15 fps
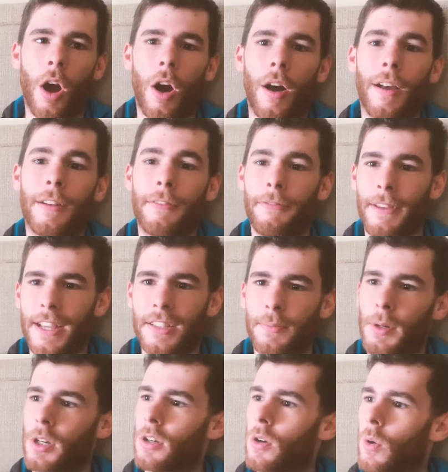on
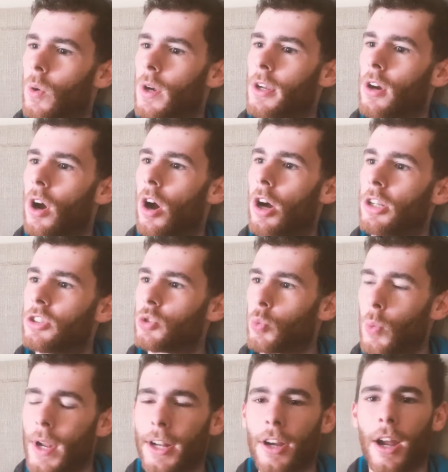Facebook or you're on
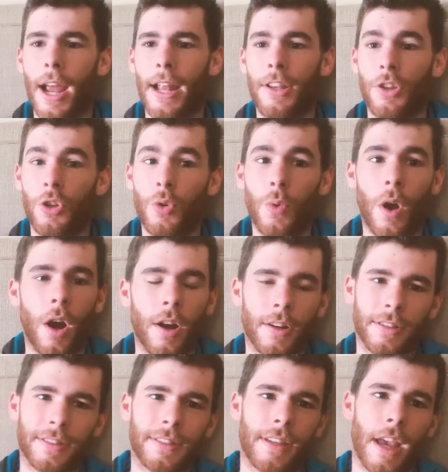Twitter and you
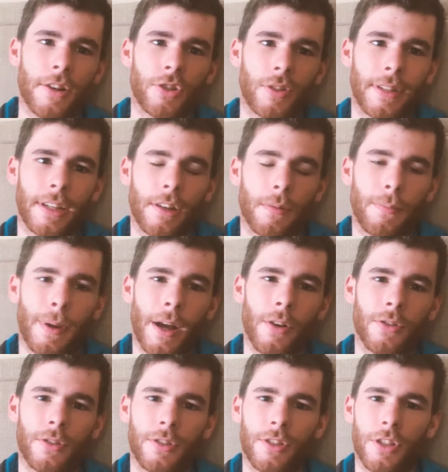aren't scheduling your
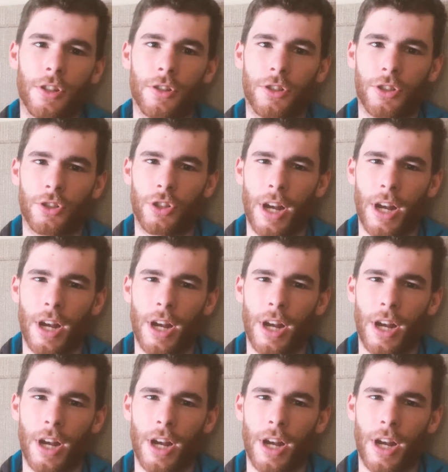posts, you're just